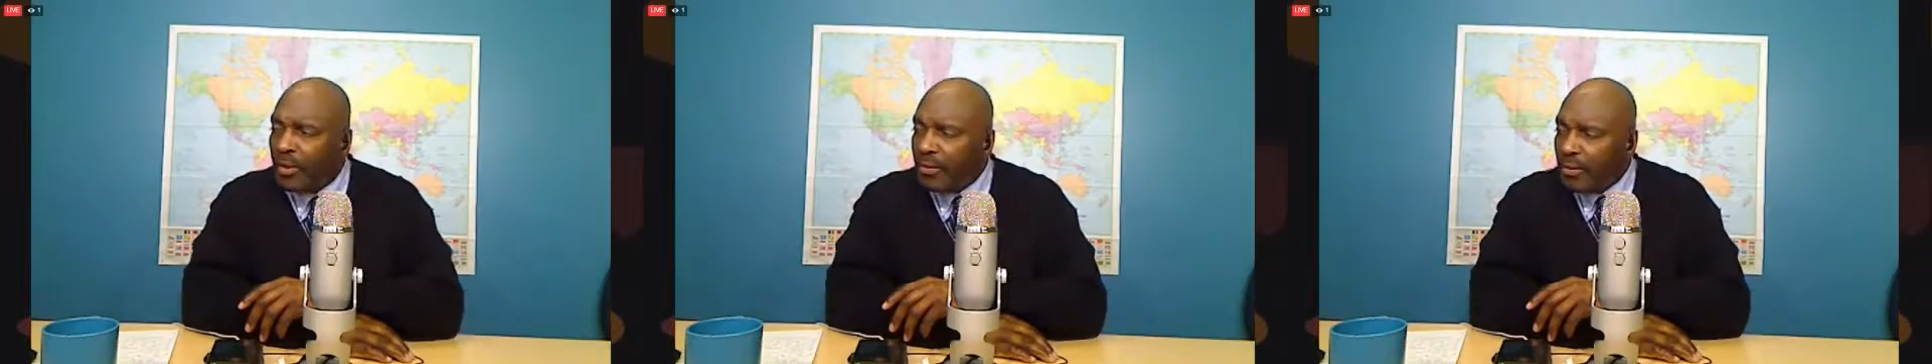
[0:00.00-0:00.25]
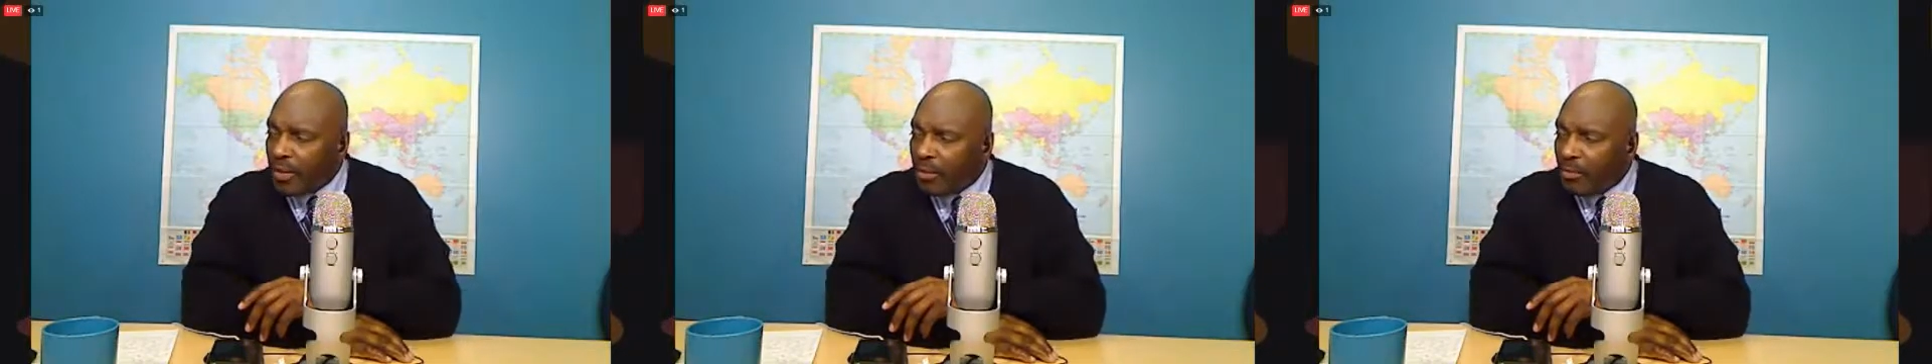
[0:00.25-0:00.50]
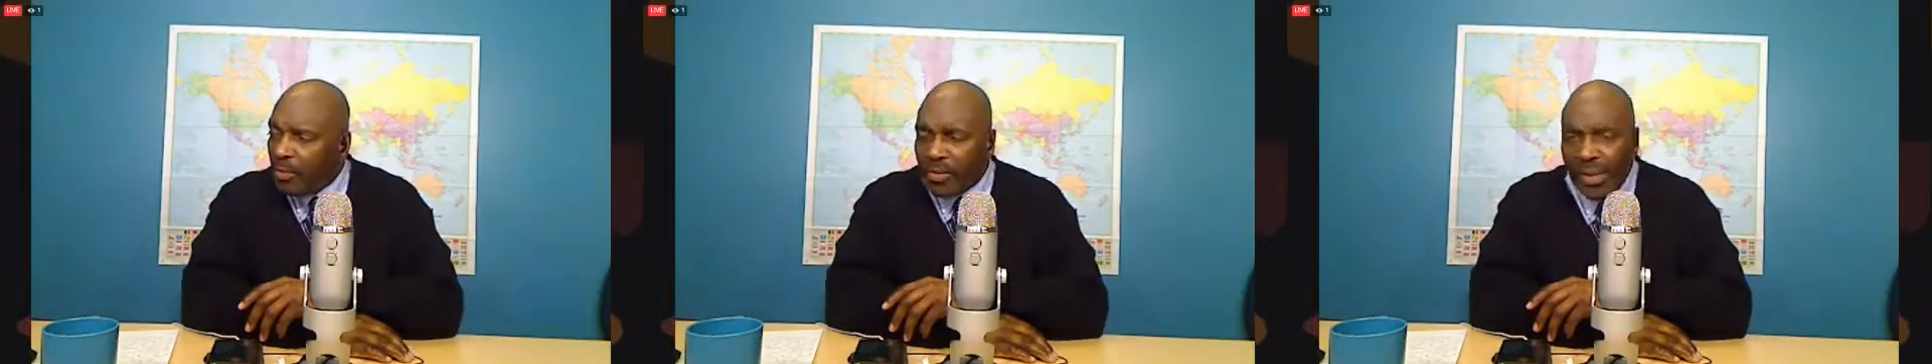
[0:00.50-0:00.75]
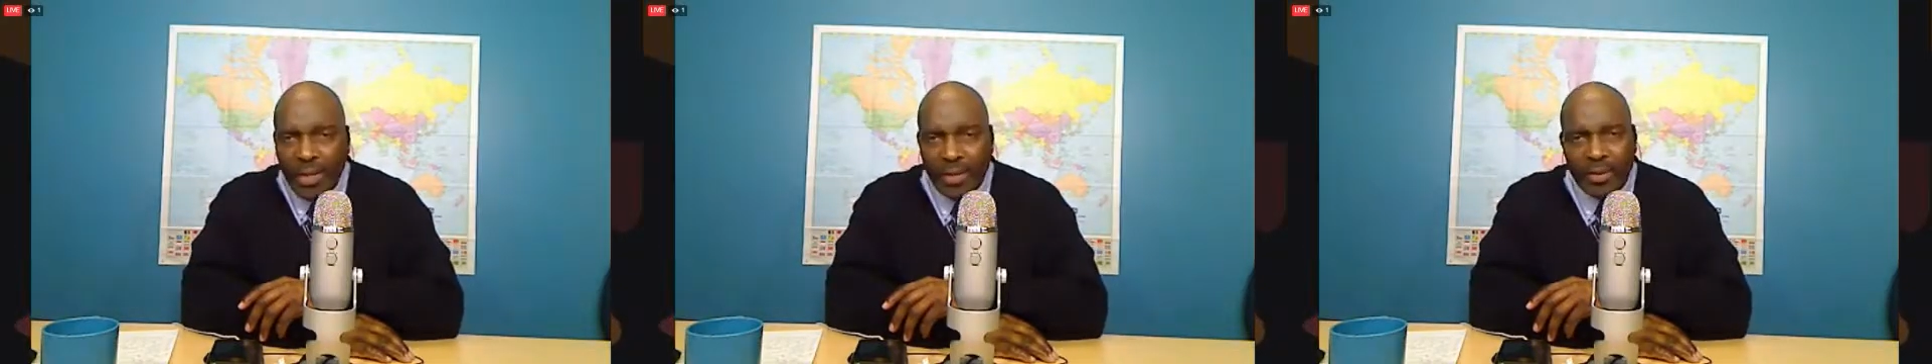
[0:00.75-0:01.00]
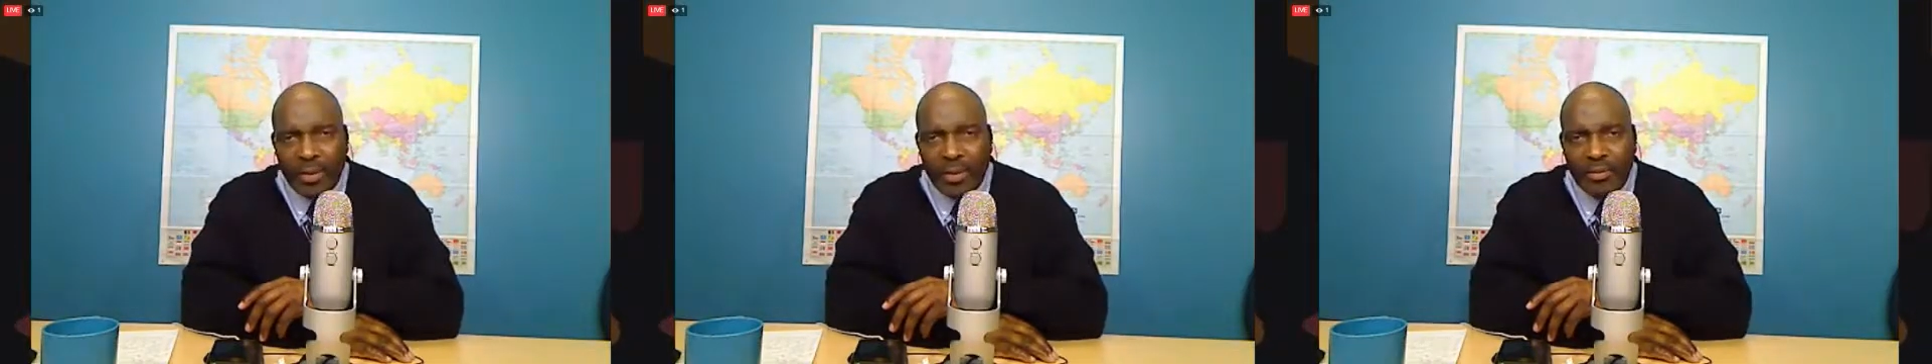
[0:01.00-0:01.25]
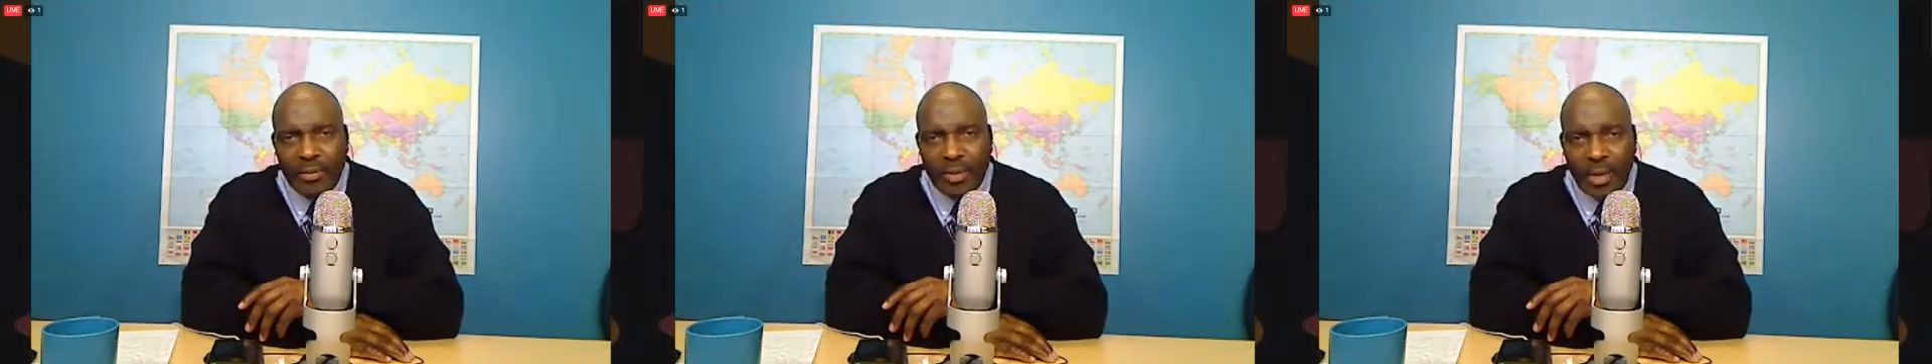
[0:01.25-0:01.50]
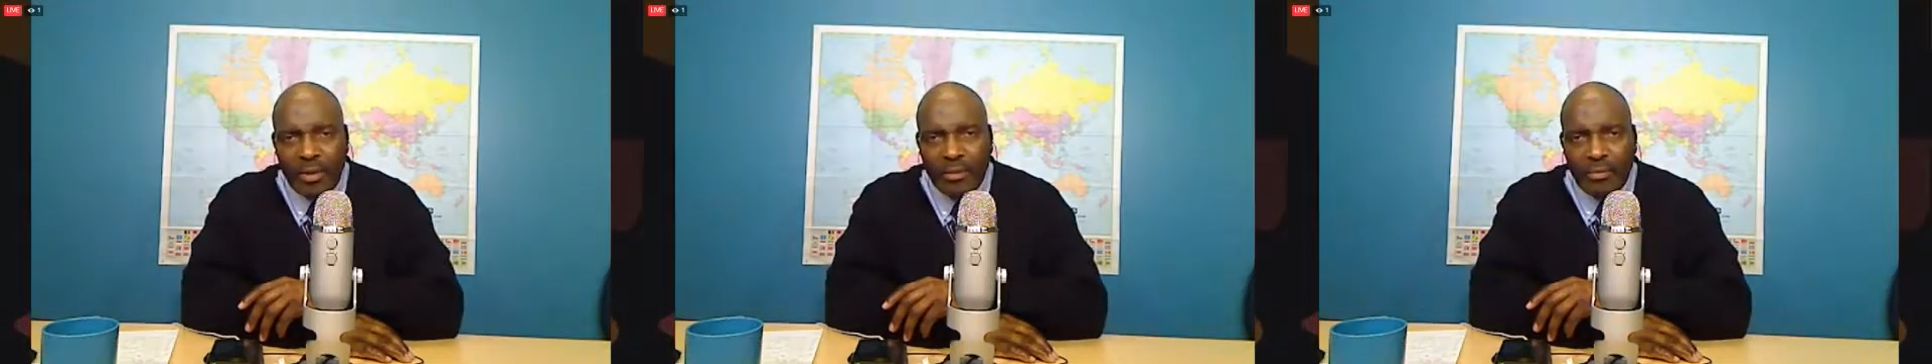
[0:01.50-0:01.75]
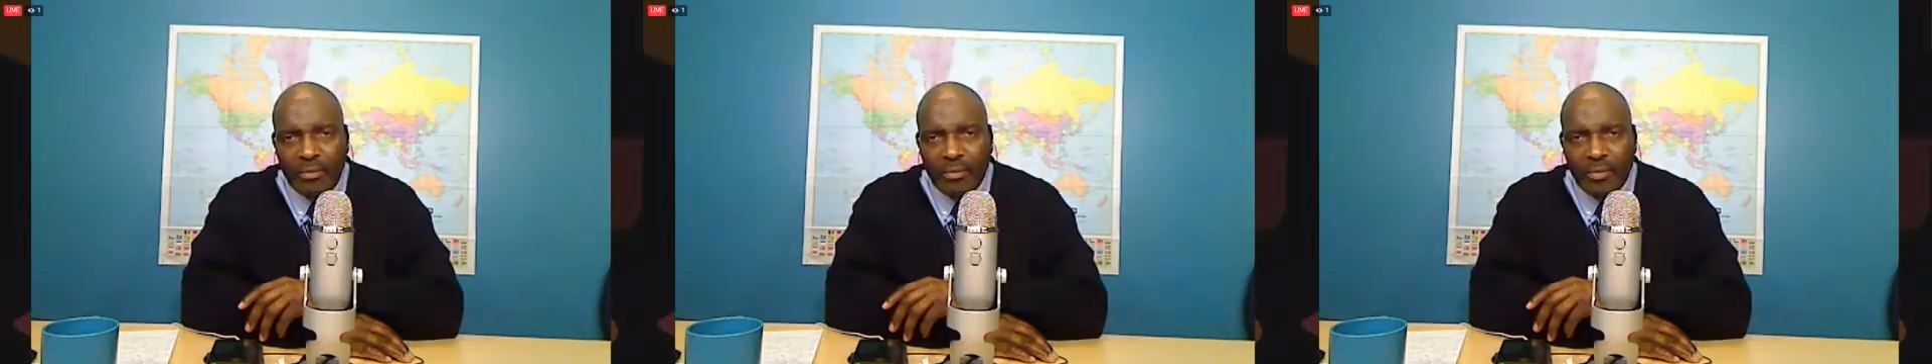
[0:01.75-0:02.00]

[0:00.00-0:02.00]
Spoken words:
the government was actually down